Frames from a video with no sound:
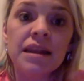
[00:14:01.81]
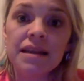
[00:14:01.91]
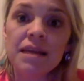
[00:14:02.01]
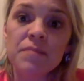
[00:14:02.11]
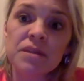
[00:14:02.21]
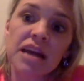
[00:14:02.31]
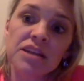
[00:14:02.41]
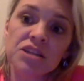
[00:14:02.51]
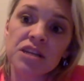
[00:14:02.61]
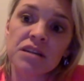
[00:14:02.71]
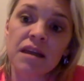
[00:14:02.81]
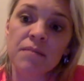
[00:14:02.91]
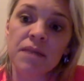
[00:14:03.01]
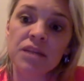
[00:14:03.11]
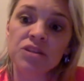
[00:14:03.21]
keep in touch
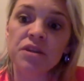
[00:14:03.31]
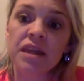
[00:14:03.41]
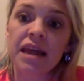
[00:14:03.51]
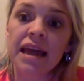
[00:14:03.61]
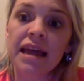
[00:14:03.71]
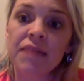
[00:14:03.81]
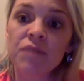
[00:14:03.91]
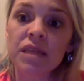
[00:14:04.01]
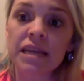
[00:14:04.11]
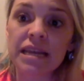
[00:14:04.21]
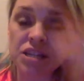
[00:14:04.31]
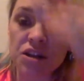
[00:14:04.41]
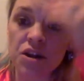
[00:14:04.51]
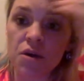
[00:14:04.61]
and make sure that I really get to know